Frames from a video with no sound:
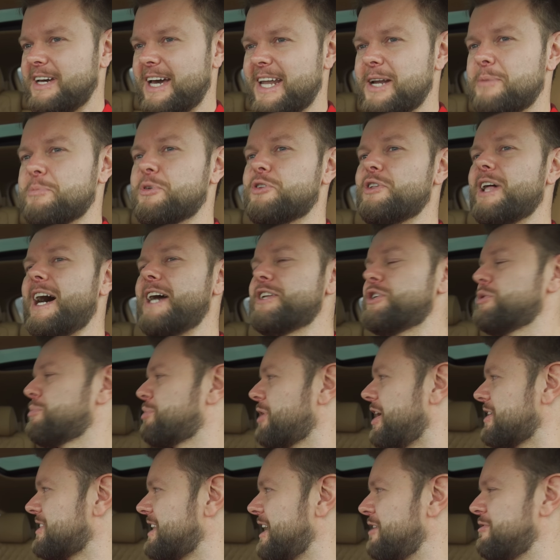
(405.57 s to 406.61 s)
And I'm glad you
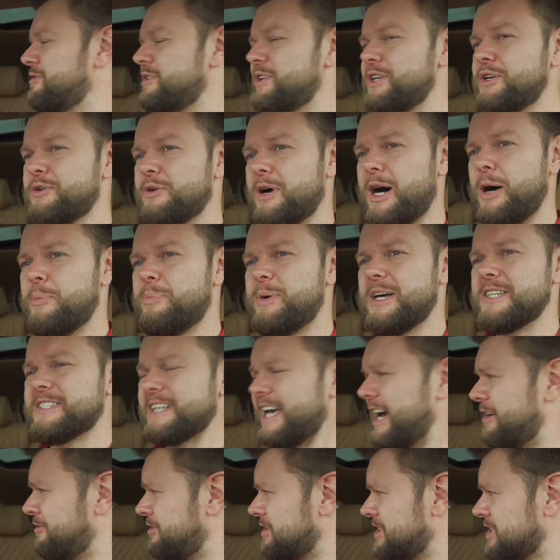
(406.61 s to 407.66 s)
brought that video up as
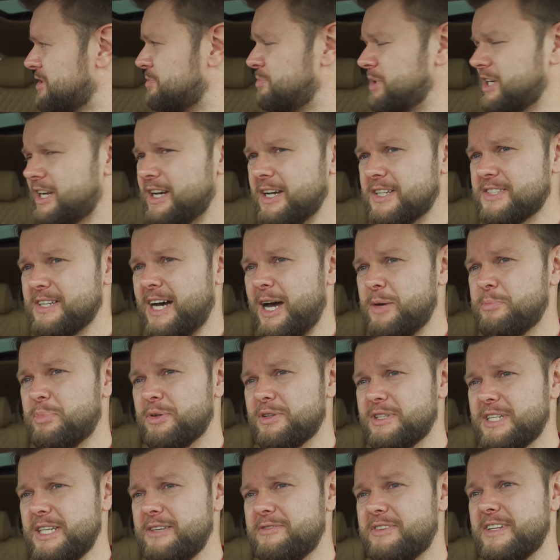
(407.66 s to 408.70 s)
evidence, because I
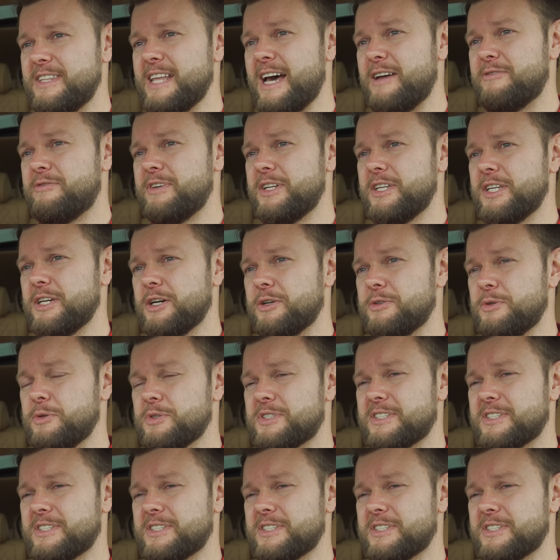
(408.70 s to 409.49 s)
believe in that video you